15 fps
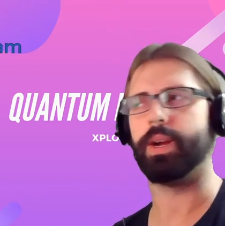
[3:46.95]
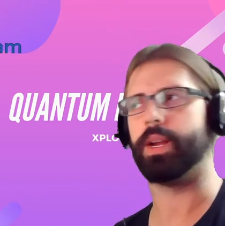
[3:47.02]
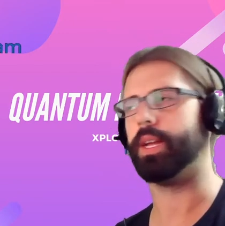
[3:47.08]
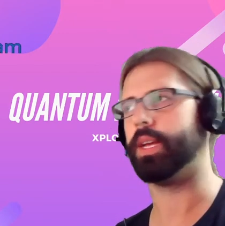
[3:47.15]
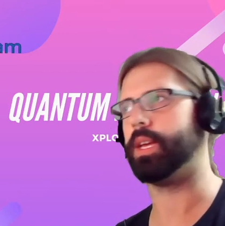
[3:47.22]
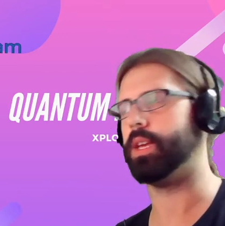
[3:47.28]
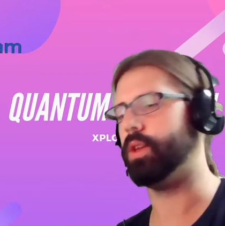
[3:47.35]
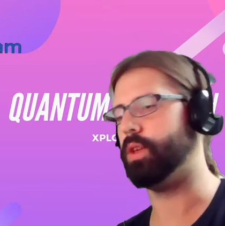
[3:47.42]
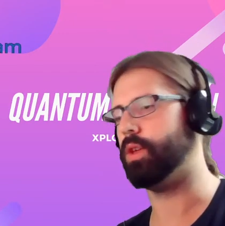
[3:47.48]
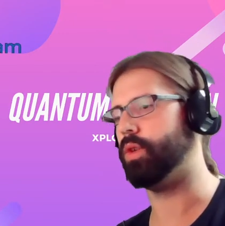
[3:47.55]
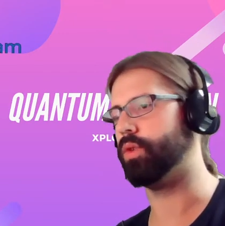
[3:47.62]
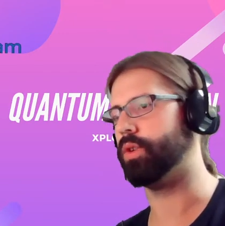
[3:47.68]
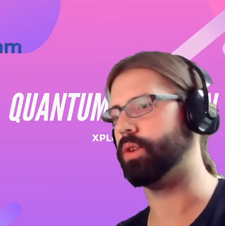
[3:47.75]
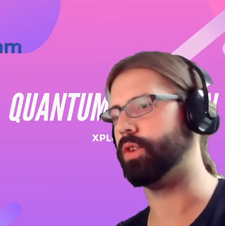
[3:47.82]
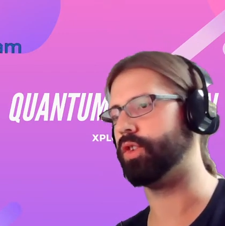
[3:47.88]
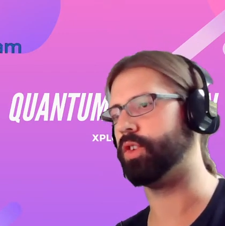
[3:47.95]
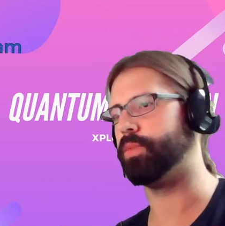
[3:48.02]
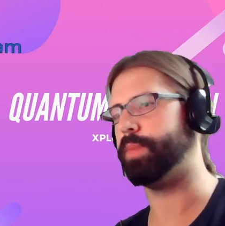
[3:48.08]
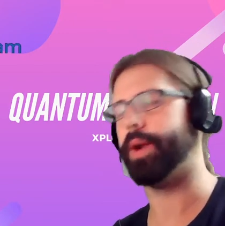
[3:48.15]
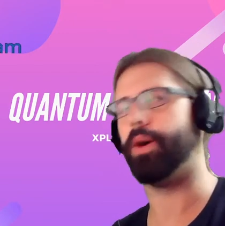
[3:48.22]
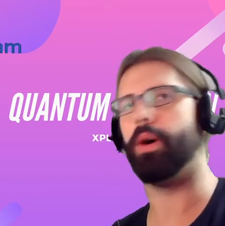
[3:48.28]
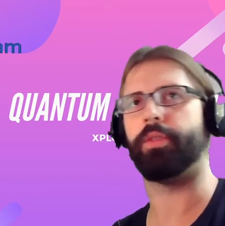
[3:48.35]
Like you're just
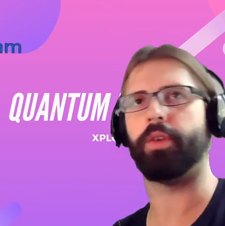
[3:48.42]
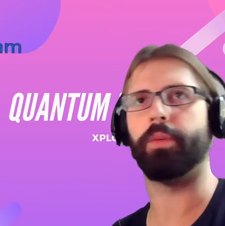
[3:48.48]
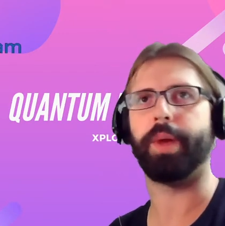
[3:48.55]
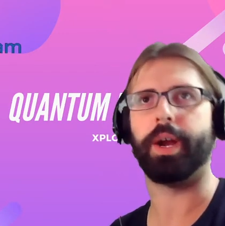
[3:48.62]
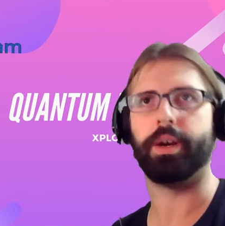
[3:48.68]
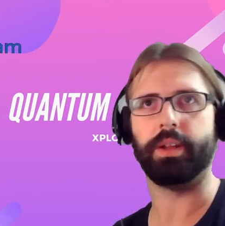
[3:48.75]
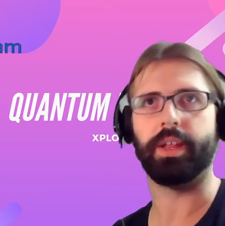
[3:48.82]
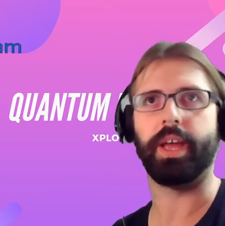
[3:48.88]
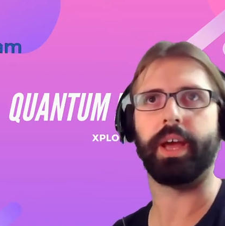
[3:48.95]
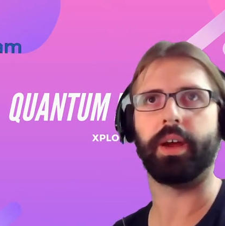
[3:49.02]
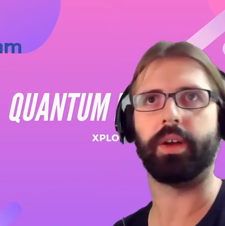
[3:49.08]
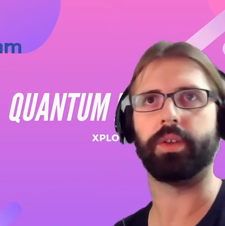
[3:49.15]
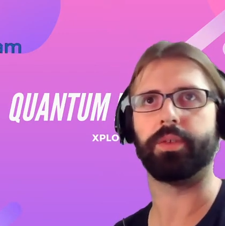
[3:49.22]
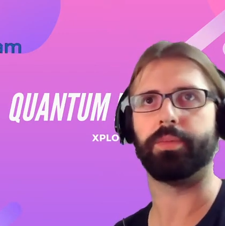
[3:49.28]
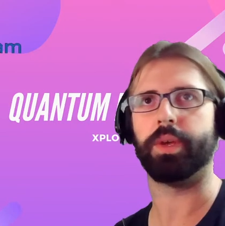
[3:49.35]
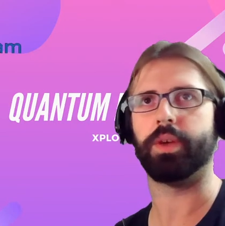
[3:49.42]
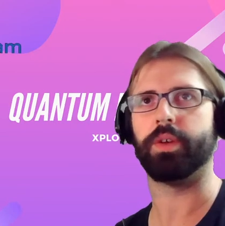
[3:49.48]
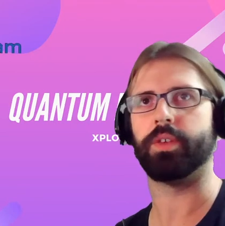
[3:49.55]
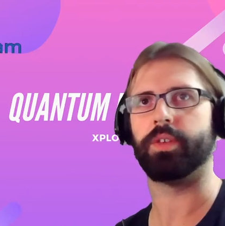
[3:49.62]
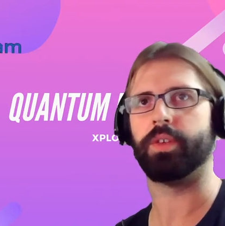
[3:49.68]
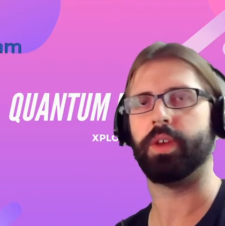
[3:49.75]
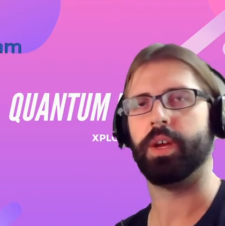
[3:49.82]
better off comparing the ankles
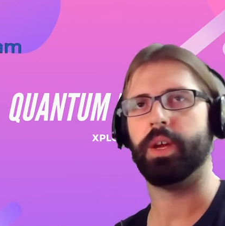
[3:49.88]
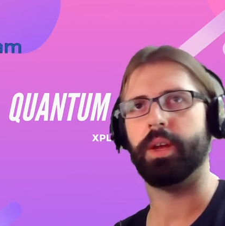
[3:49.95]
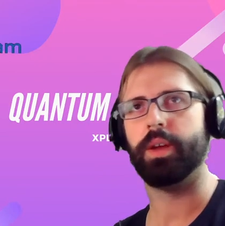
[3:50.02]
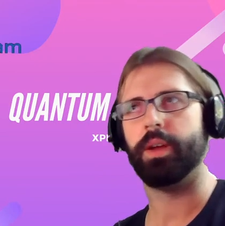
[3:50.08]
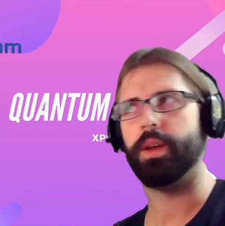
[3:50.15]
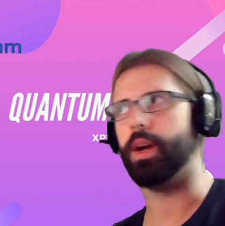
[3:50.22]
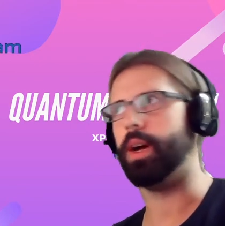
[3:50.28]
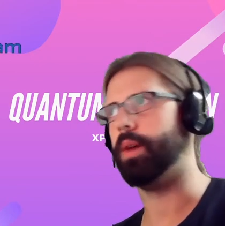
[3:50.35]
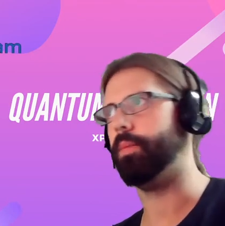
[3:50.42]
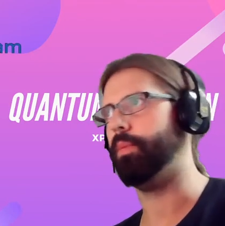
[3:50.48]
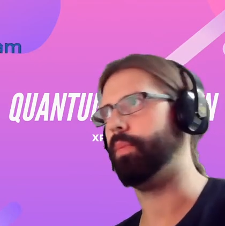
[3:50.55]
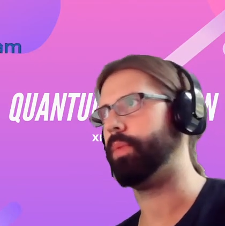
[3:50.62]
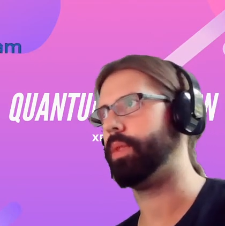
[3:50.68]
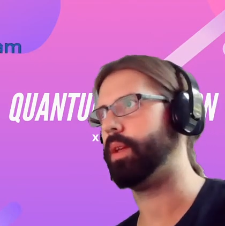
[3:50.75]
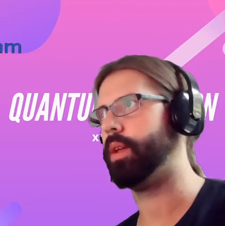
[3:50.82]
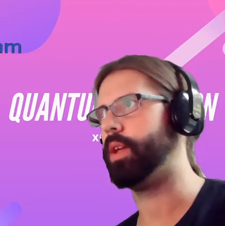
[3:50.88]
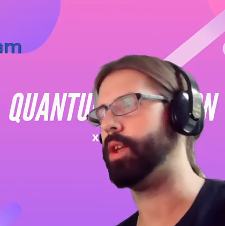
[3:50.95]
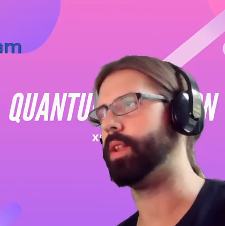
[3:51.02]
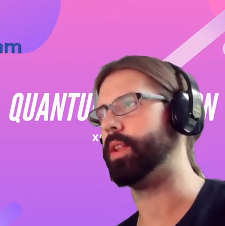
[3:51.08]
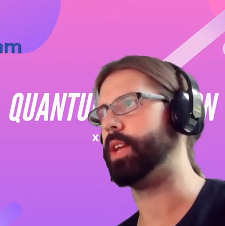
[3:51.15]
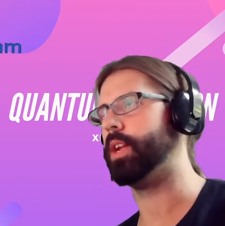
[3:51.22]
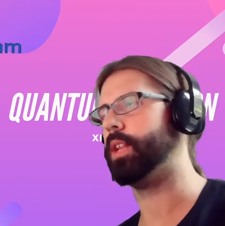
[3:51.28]
because at
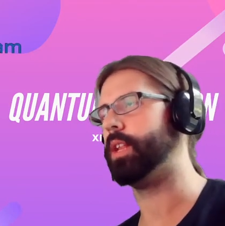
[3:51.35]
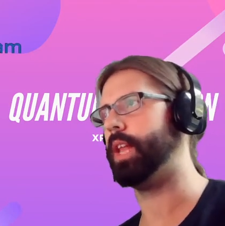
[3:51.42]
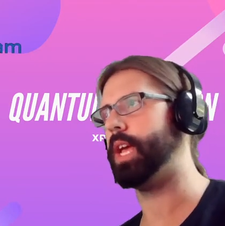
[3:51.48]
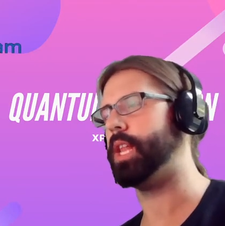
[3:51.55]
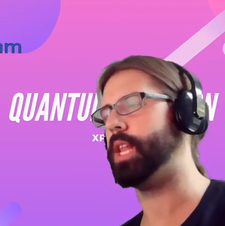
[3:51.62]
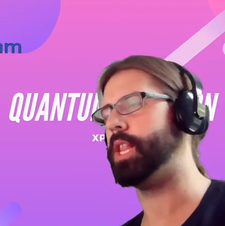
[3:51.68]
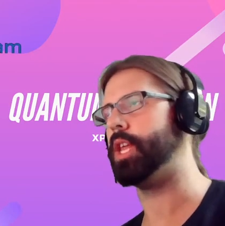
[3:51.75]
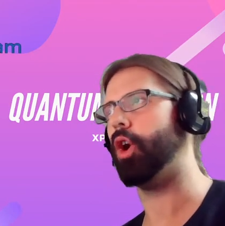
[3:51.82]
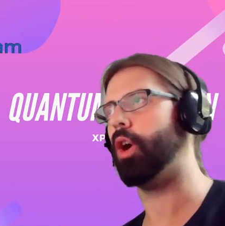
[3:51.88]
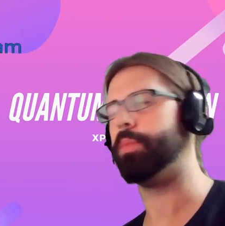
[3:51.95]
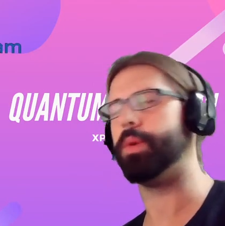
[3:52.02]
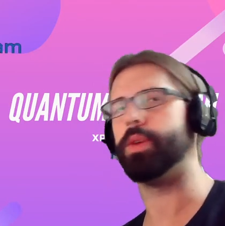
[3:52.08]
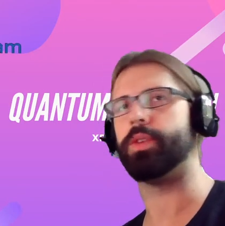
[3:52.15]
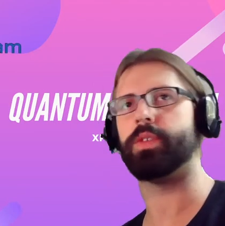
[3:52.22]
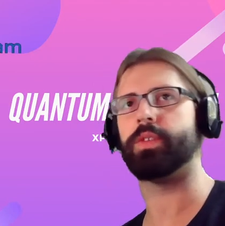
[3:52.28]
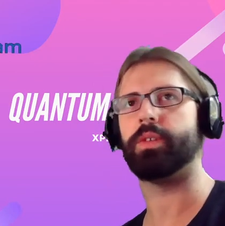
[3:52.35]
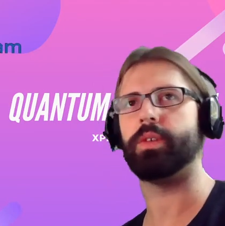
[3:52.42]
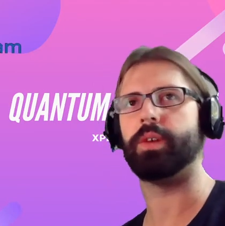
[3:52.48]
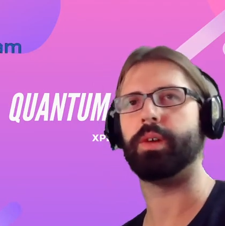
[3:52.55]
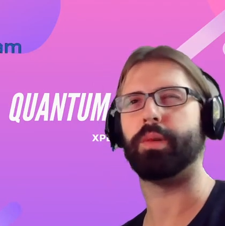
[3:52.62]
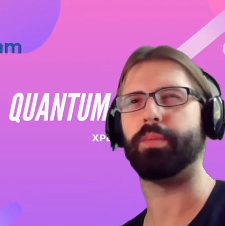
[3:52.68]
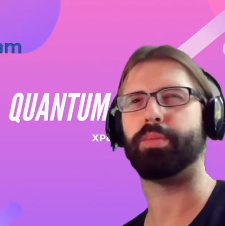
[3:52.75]
the end of the day, the obvious
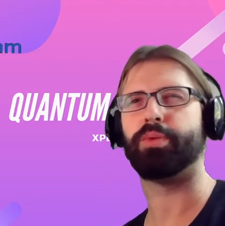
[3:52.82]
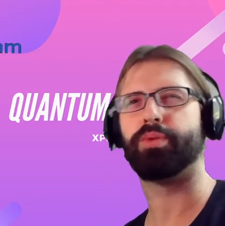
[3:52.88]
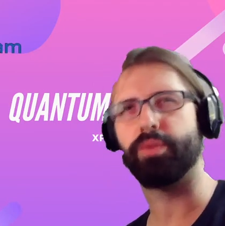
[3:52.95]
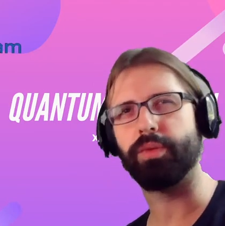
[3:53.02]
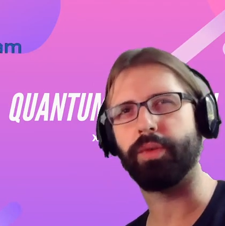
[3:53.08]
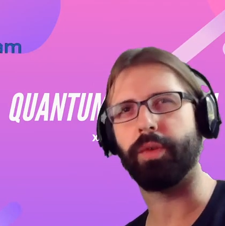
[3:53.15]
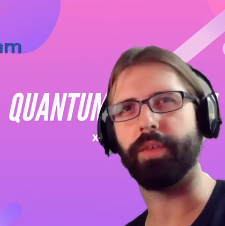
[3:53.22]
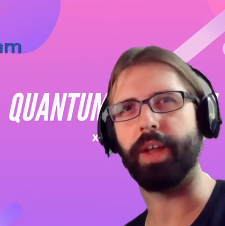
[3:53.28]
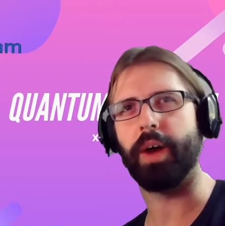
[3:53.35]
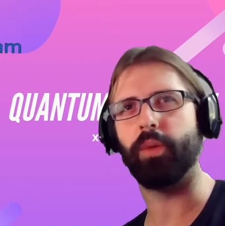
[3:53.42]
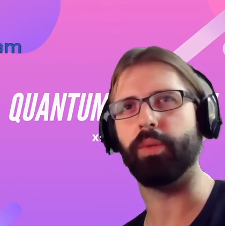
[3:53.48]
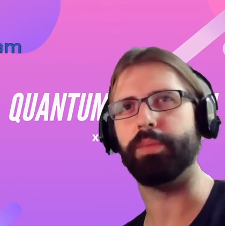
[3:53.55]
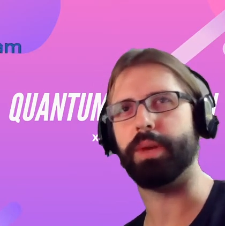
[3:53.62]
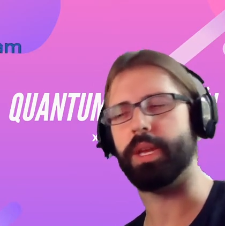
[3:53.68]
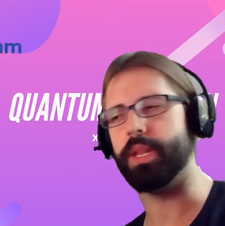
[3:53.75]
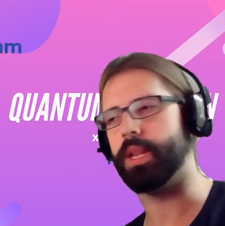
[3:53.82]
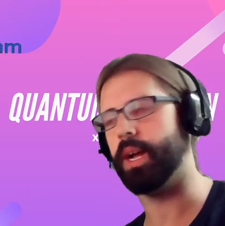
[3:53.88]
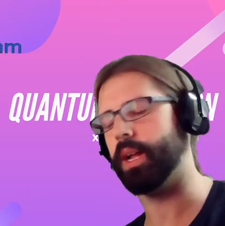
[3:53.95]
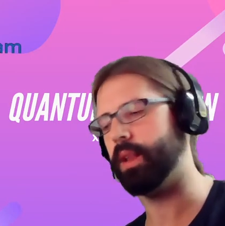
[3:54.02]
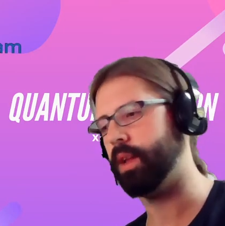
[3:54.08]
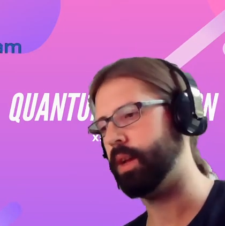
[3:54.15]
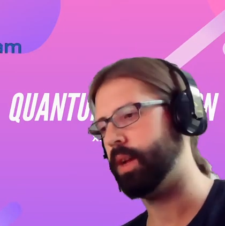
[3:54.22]
proof of that would be that
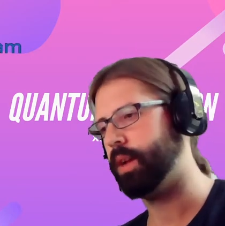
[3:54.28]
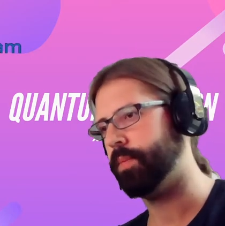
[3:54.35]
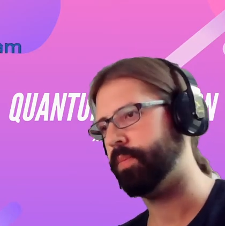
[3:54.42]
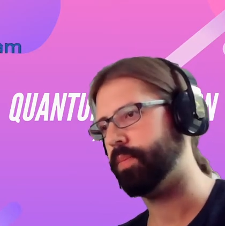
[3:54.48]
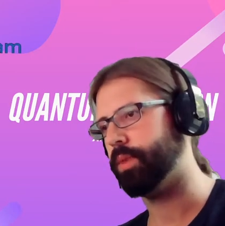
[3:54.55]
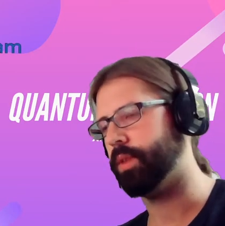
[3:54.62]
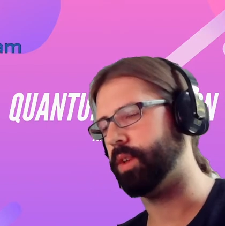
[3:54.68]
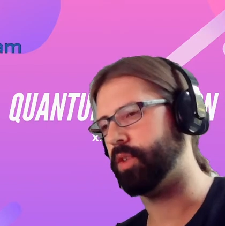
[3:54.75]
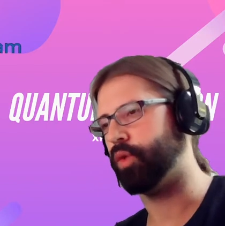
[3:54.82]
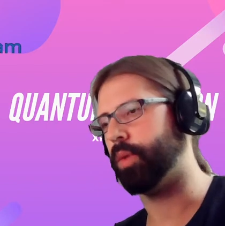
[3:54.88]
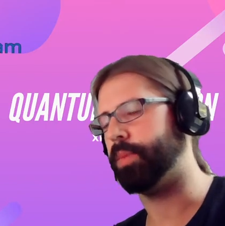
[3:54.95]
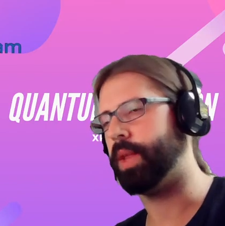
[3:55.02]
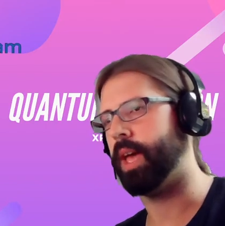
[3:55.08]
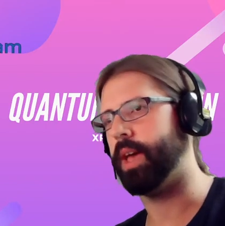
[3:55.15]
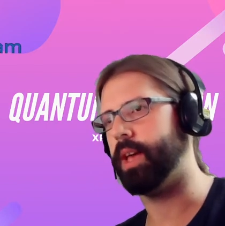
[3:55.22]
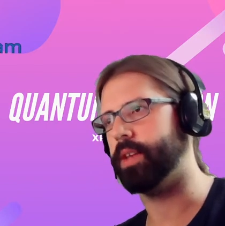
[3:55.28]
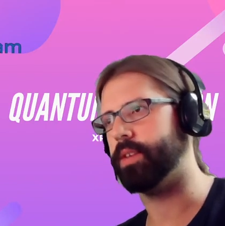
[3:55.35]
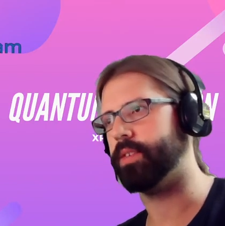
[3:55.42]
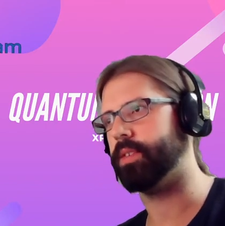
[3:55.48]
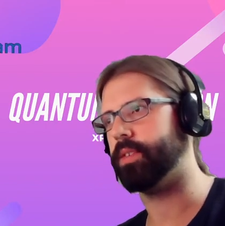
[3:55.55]
the swap test